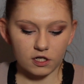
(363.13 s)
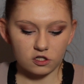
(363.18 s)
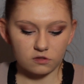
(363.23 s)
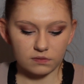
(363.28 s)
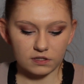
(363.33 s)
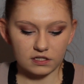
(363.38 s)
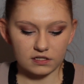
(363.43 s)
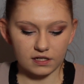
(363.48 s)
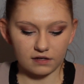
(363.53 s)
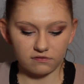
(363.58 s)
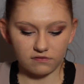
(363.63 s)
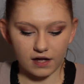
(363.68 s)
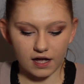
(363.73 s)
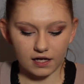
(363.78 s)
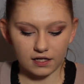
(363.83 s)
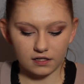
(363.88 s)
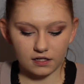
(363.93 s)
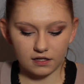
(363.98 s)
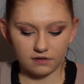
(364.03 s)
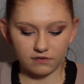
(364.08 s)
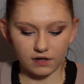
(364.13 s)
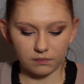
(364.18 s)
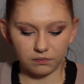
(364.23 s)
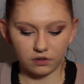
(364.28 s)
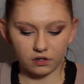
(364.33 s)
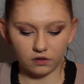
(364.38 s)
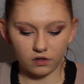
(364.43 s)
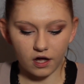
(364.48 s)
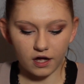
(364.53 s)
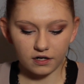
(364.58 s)
much, because I find if I
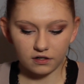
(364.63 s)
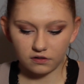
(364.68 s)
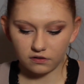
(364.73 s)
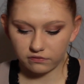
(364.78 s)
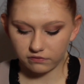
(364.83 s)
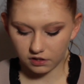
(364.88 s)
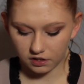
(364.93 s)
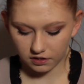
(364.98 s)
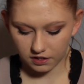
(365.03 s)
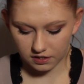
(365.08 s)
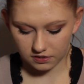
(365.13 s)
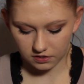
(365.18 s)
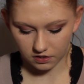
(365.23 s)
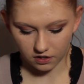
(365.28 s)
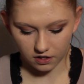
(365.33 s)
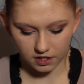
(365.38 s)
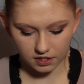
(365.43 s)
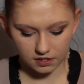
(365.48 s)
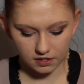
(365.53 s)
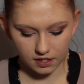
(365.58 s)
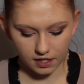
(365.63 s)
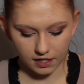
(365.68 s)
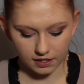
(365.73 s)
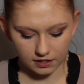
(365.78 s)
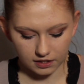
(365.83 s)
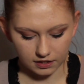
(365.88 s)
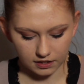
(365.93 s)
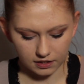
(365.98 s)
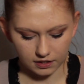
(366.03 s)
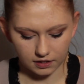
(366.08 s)
put a lot of this on,
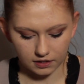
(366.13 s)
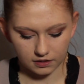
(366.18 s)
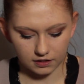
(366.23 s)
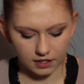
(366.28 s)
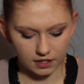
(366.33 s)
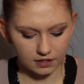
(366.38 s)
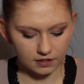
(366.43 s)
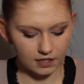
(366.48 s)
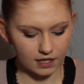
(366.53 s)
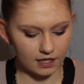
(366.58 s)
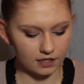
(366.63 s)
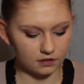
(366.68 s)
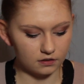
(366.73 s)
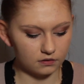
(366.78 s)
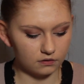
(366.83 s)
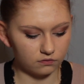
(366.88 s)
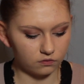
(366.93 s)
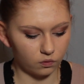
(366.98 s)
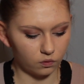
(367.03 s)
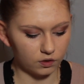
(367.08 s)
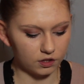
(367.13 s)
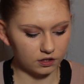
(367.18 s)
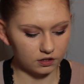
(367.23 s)
I can get kind of